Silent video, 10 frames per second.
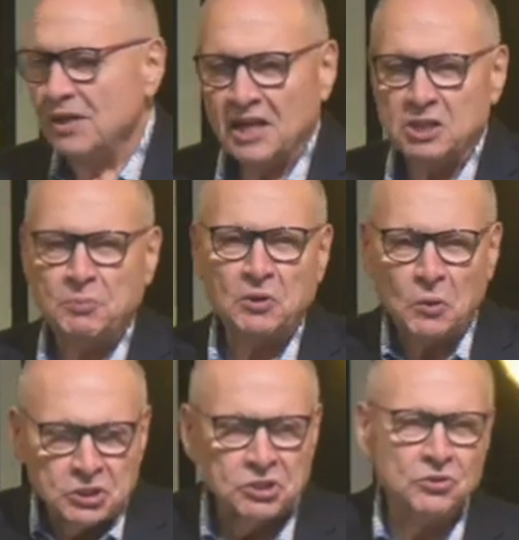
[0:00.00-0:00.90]
It's
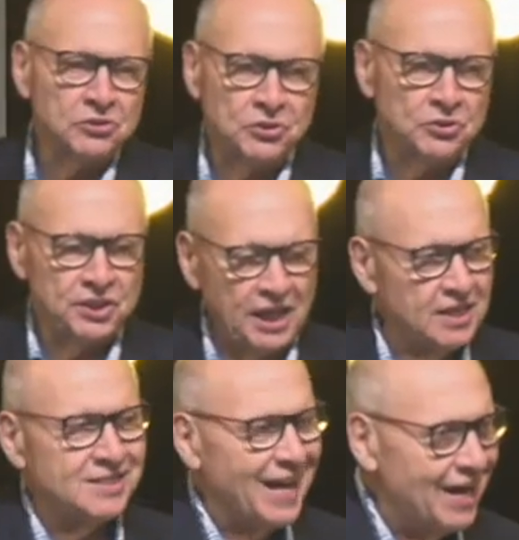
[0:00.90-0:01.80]
because you're not good that he had to
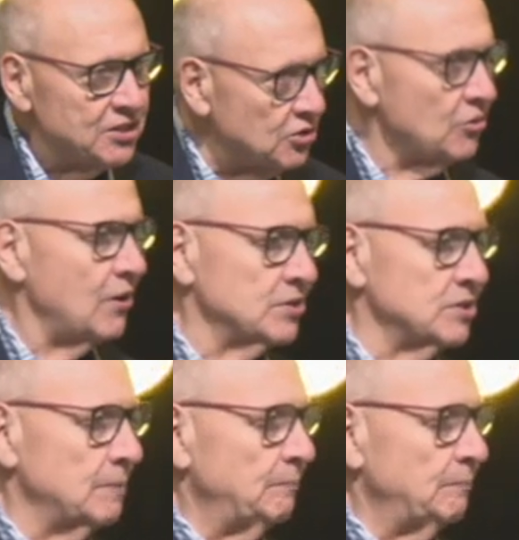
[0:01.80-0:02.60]
die on the cross.